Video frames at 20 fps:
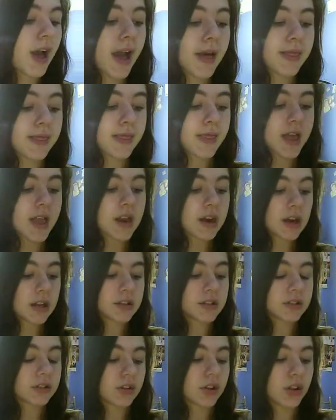and then
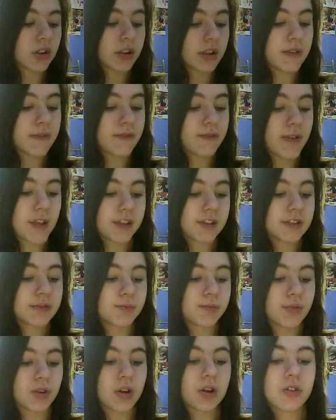I saw a face
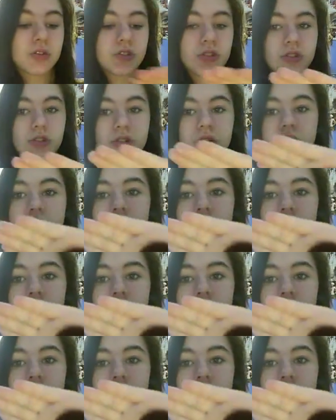brush,